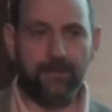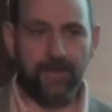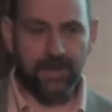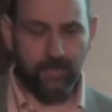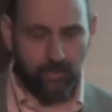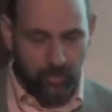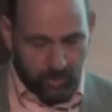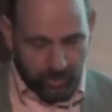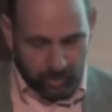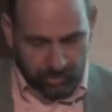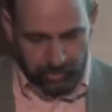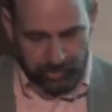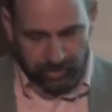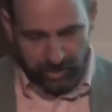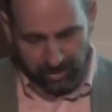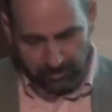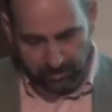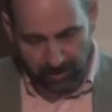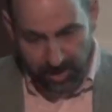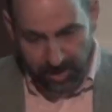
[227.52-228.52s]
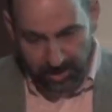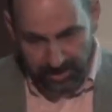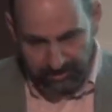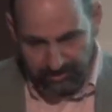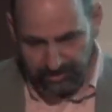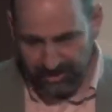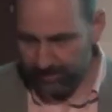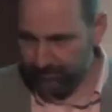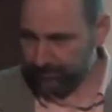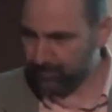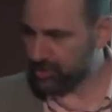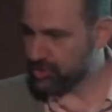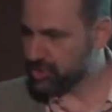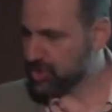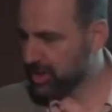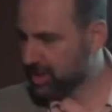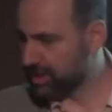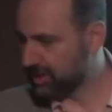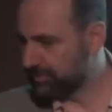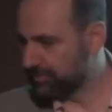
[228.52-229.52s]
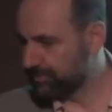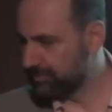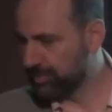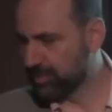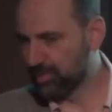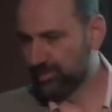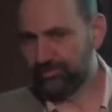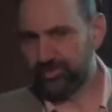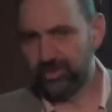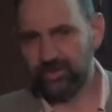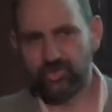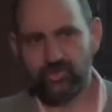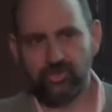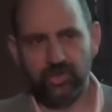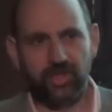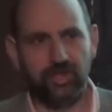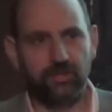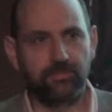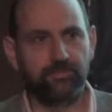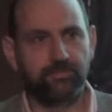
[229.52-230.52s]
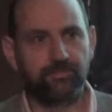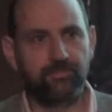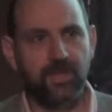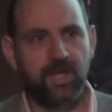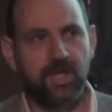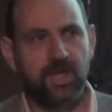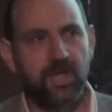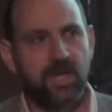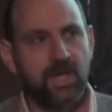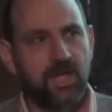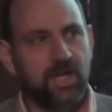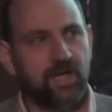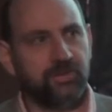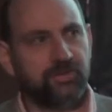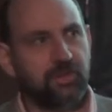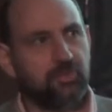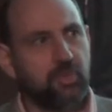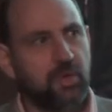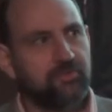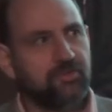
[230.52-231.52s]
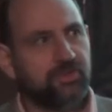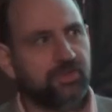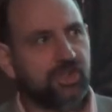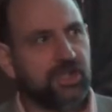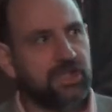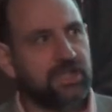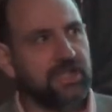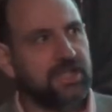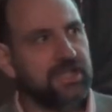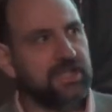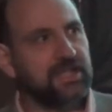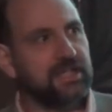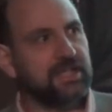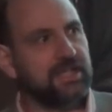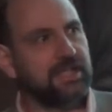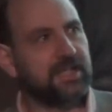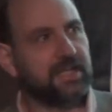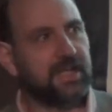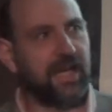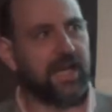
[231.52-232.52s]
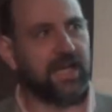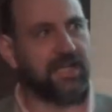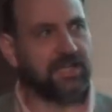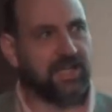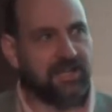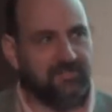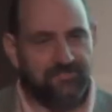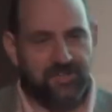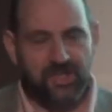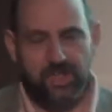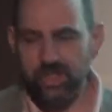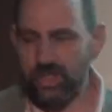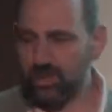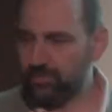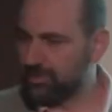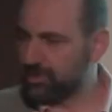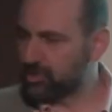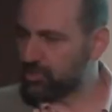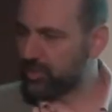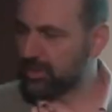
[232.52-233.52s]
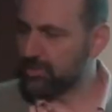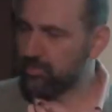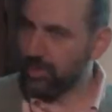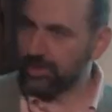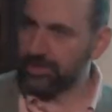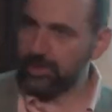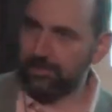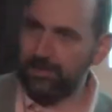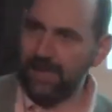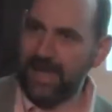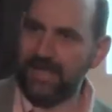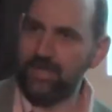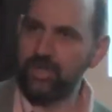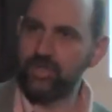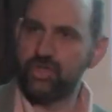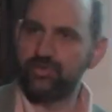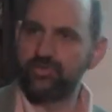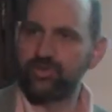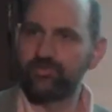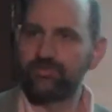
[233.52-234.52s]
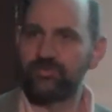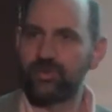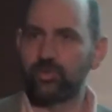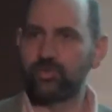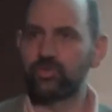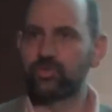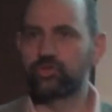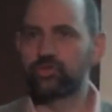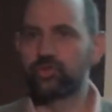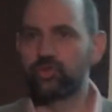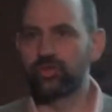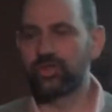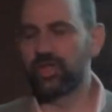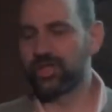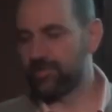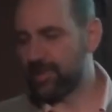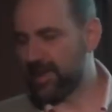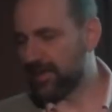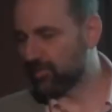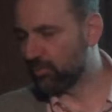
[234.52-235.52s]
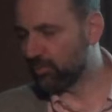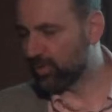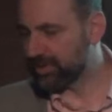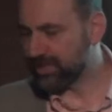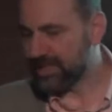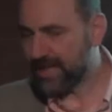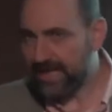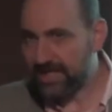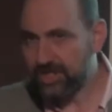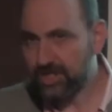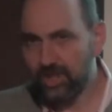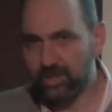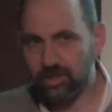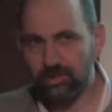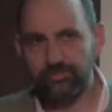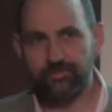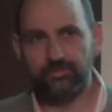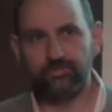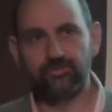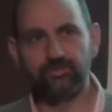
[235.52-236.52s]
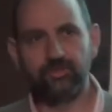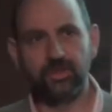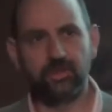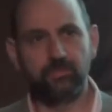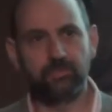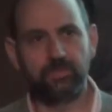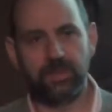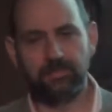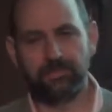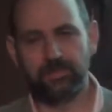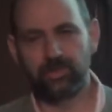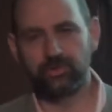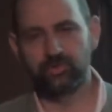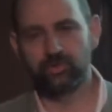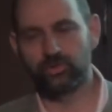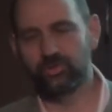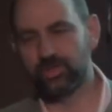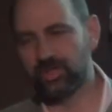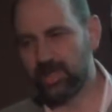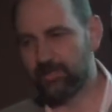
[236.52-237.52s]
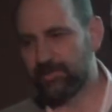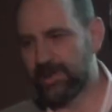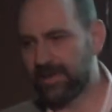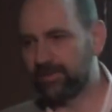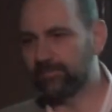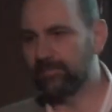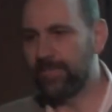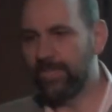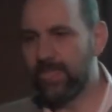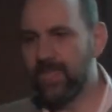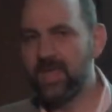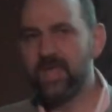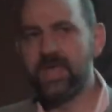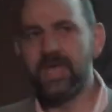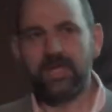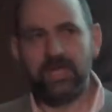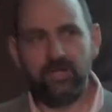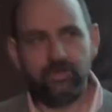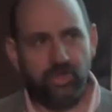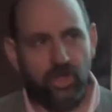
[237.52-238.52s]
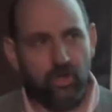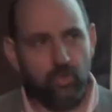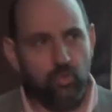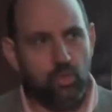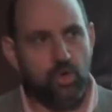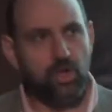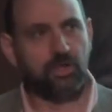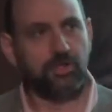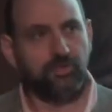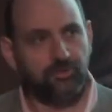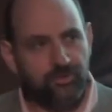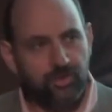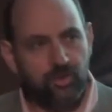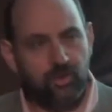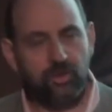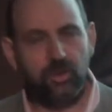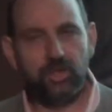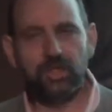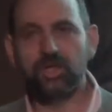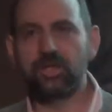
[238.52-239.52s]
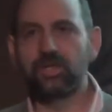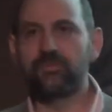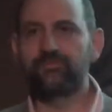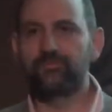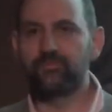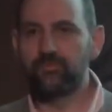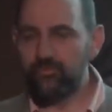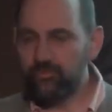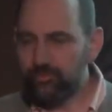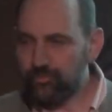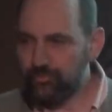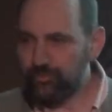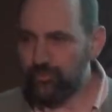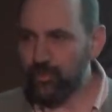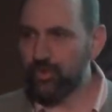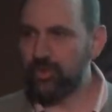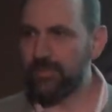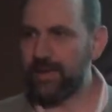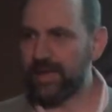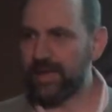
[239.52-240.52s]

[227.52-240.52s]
but it was kind of my attempt to try and pull things in. And I said, well, there's clearly a division between what the plan-driven folks are talking about and what the Agile people are talking about. And as I worked through and I thought